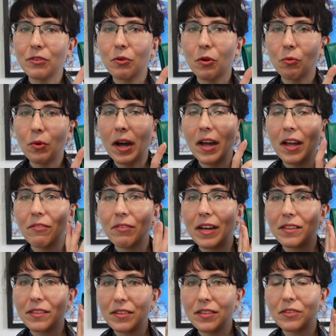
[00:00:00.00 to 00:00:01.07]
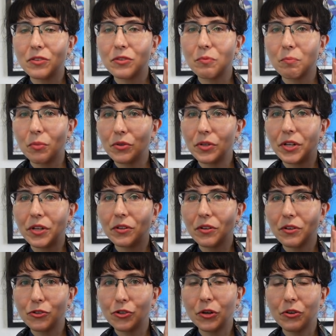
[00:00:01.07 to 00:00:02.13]
arrive at this
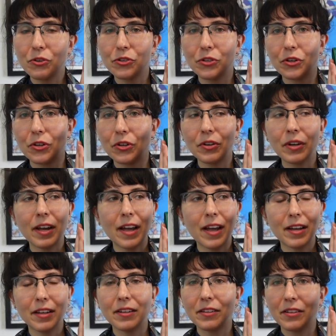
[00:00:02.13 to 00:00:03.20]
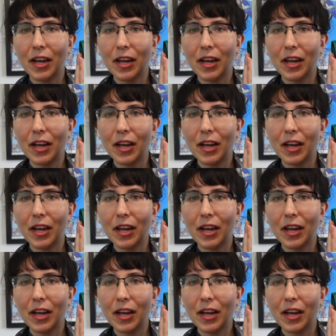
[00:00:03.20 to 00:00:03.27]
particular juncture at,